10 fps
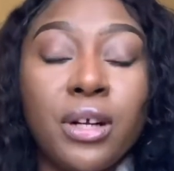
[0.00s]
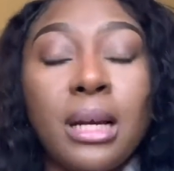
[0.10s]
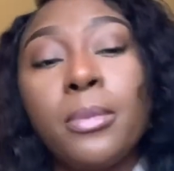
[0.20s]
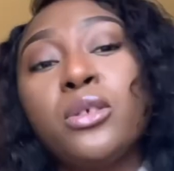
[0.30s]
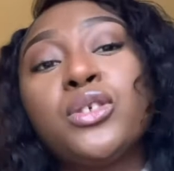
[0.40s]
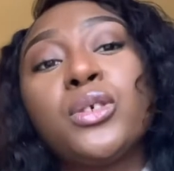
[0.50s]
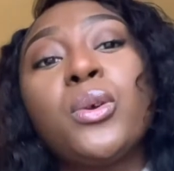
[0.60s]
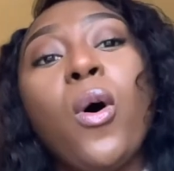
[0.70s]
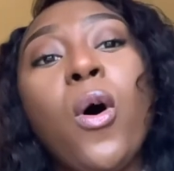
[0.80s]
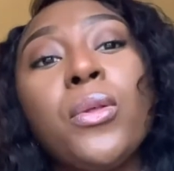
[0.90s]
And I'm going to show
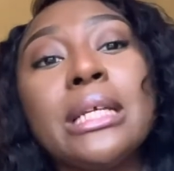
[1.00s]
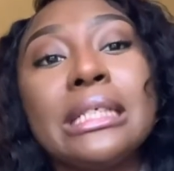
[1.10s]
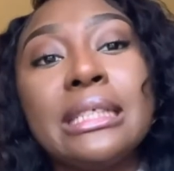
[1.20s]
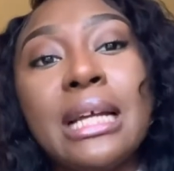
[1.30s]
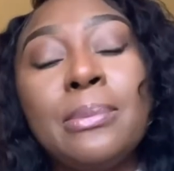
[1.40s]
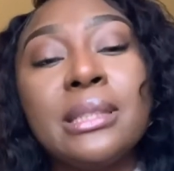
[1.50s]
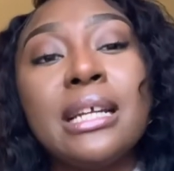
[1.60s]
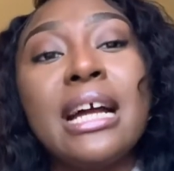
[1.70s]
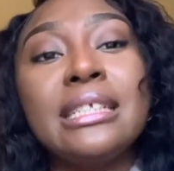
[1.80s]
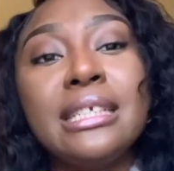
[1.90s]
you all the steps that
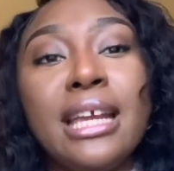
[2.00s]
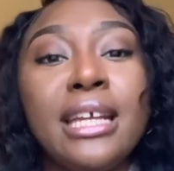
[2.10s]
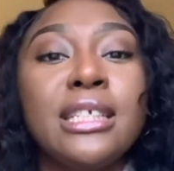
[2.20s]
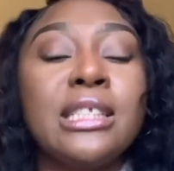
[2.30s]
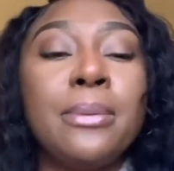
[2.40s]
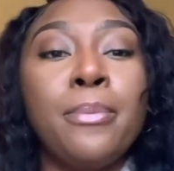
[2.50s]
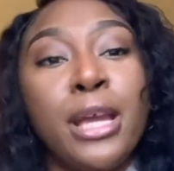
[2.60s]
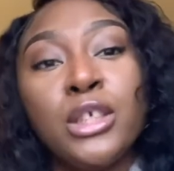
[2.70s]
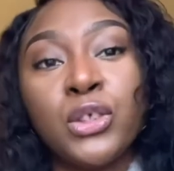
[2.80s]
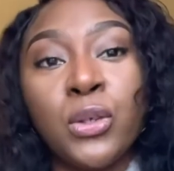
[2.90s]
I take to
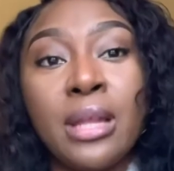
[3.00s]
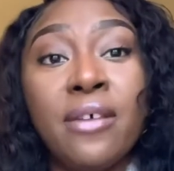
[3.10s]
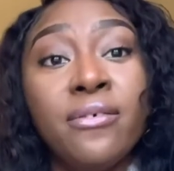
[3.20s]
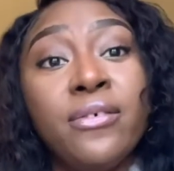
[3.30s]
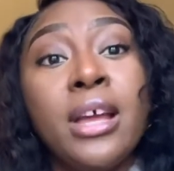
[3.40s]
make sure that